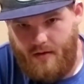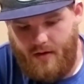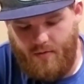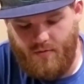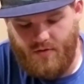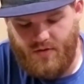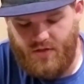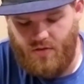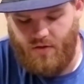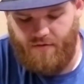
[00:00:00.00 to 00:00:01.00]
It was
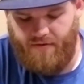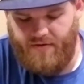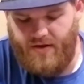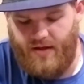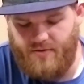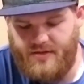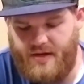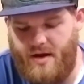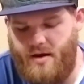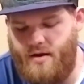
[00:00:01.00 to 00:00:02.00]
$250
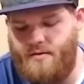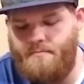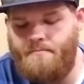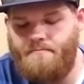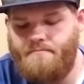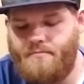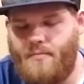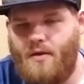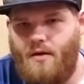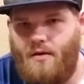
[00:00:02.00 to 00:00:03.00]
Canadian.
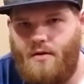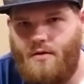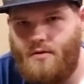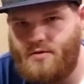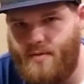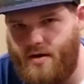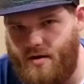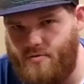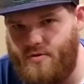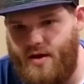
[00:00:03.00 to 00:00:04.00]
It's about
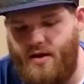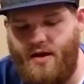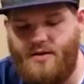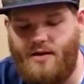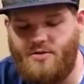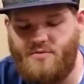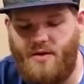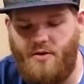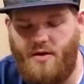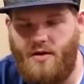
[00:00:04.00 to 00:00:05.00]
$188
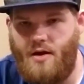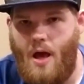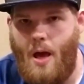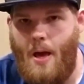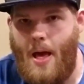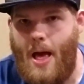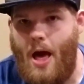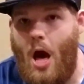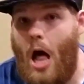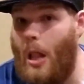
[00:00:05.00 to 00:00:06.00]
American.
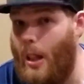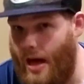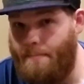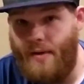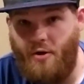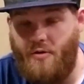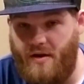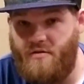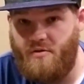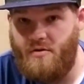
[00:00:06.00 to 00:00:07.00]
A lot better than
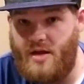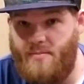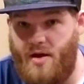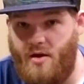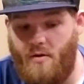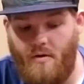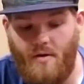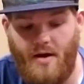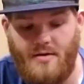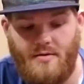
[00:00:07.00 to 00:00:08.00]
its current eBay going
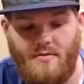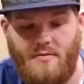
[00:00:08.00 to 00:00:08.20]
rate.